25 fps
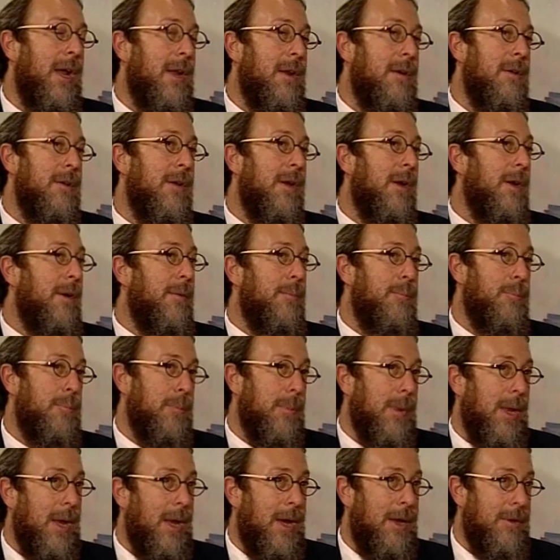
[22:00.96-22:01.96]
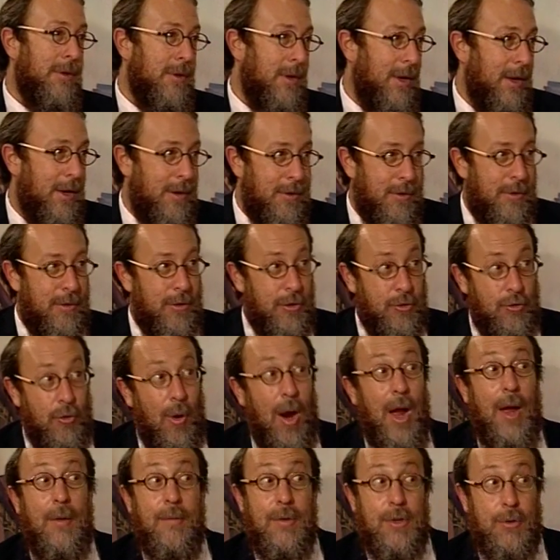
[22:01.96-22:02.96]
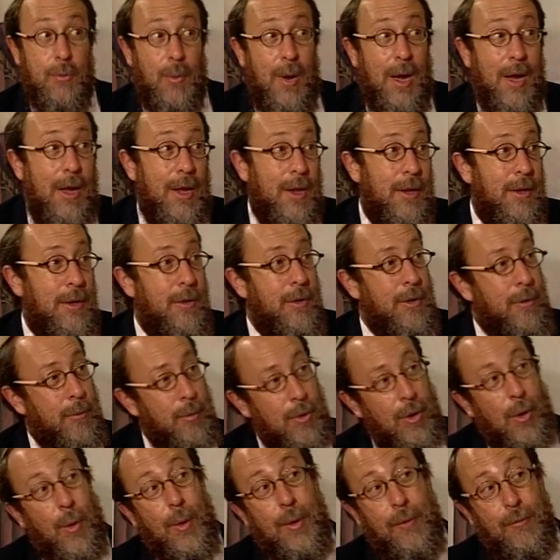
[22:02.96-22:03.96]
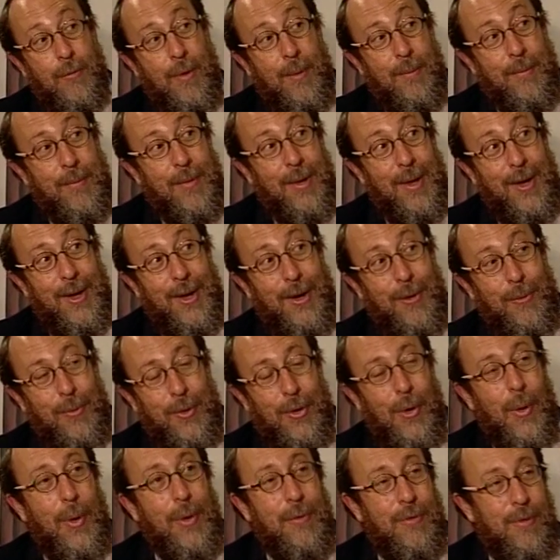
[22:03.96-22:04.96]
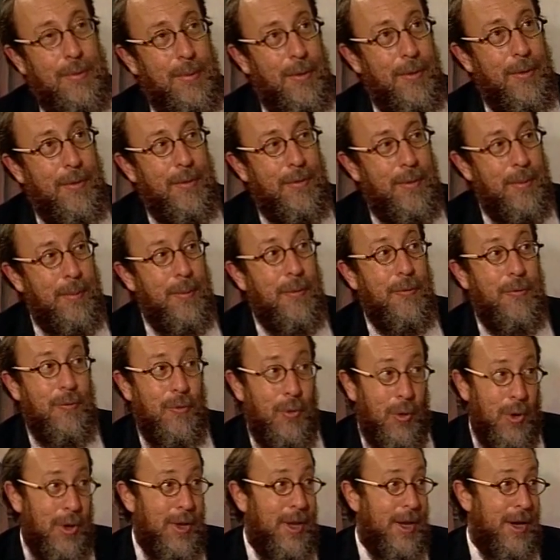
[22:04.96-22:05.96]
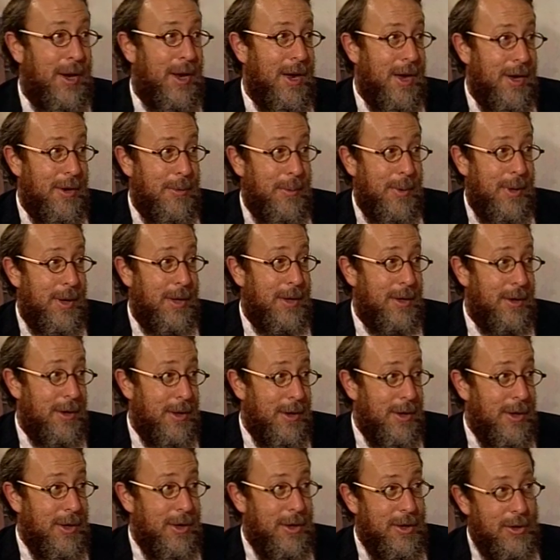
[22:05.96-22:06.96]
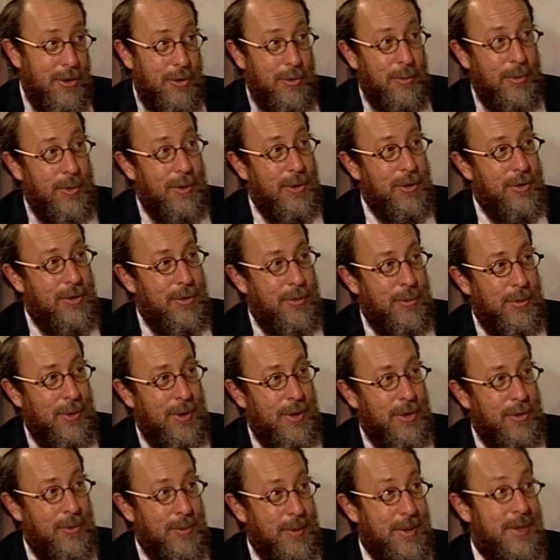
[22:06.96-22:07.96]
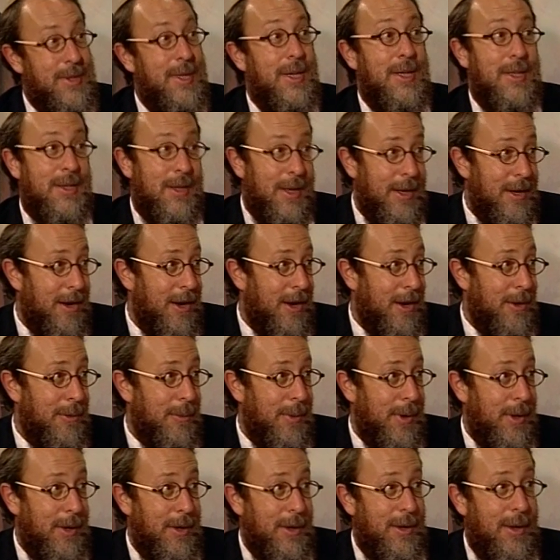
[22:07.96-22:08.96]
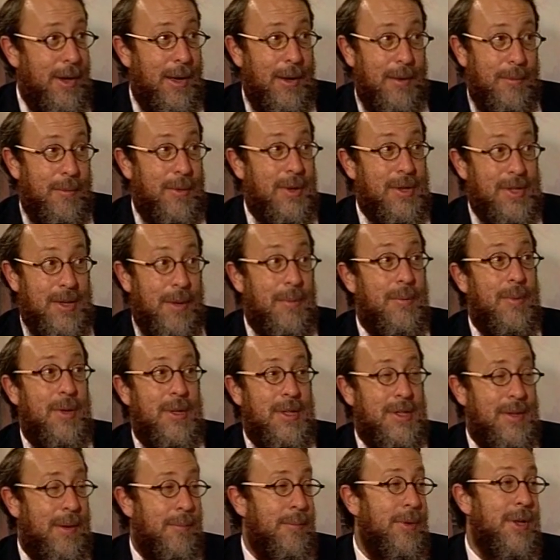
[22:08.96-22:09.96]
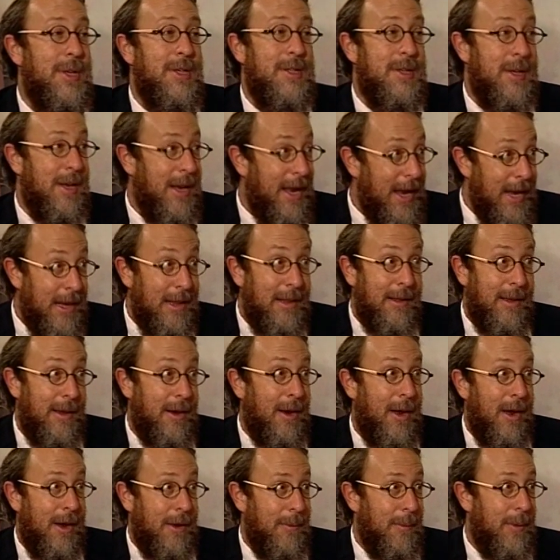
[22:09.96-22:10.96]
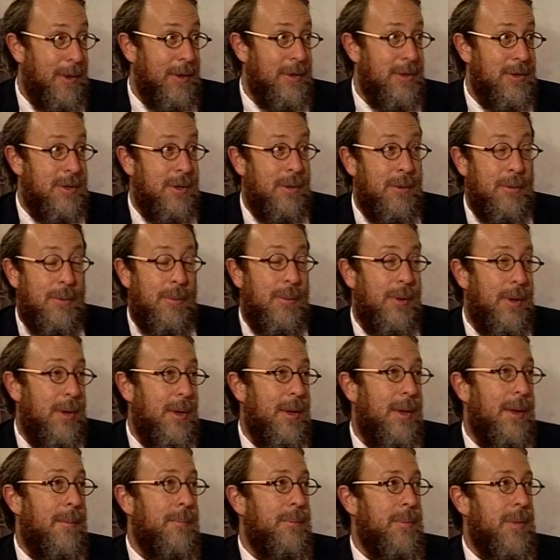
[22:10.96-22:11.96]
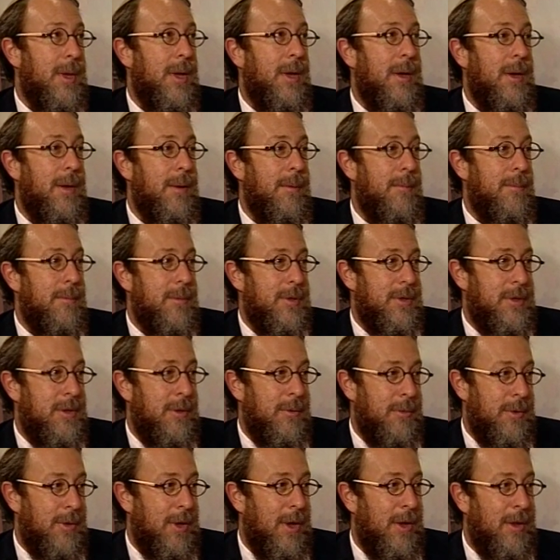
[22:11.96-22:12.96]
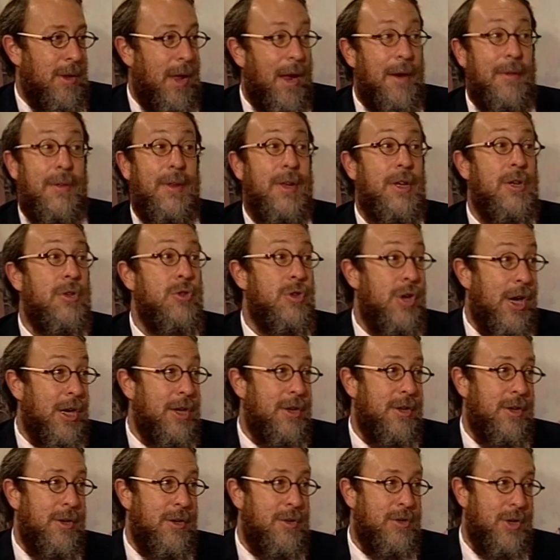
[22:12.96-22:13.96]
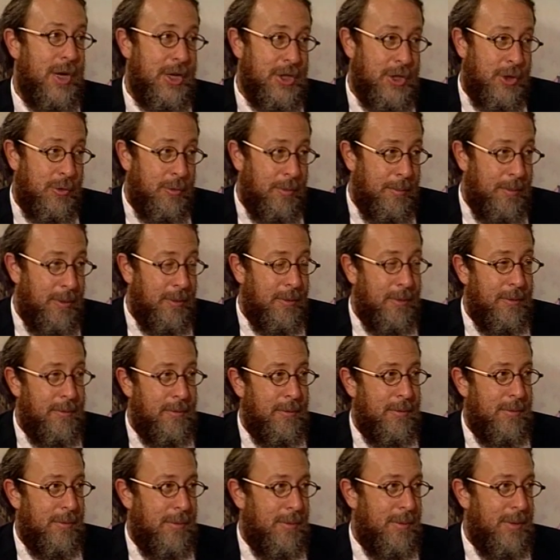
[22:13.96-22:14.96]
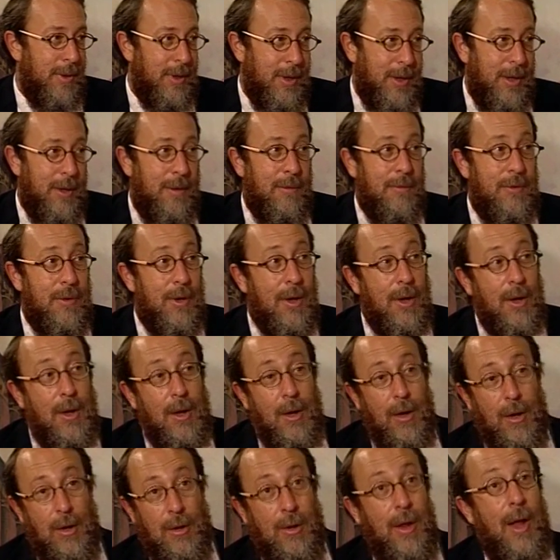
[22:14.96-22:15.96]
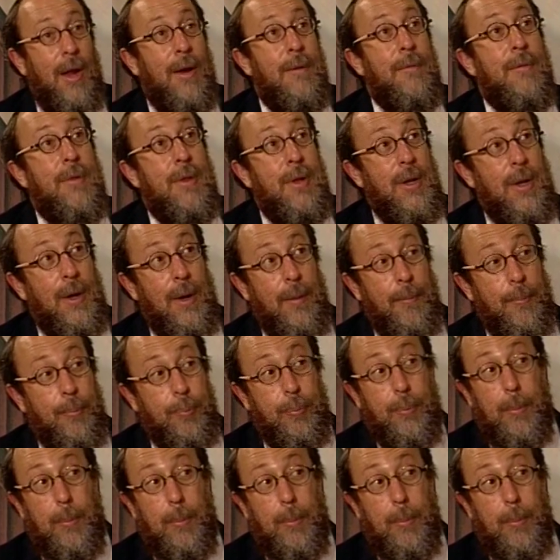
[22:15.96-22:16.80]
and the drive as well. We're going from a four-lane highway to a six-lane highway, and in some places an eight-lane highway. So a lot of the congestion will be relieved. A lot of the